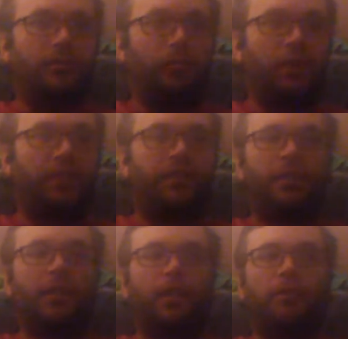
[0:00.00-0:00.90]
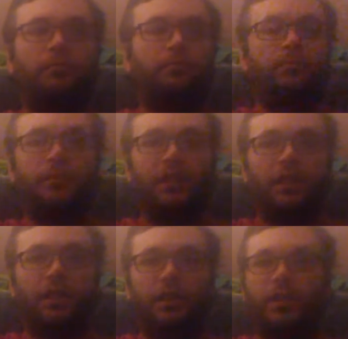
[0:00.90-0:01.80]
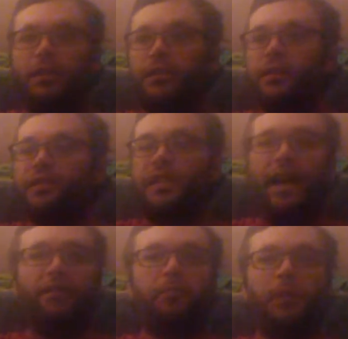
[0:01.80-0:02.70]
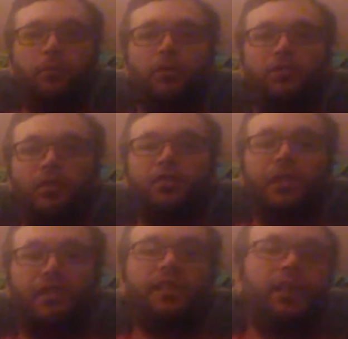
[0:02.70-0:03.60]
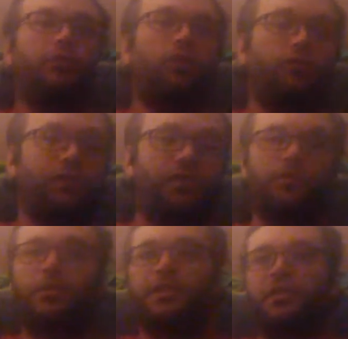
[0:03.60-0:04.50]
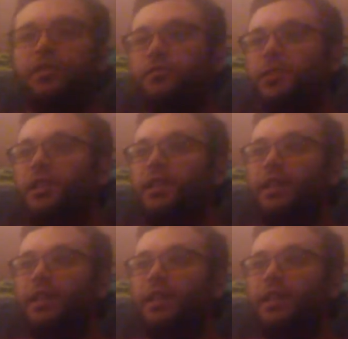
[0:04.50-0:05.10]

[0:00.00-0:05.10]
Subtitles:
with the staff members, or should I say grocery store, excuse me,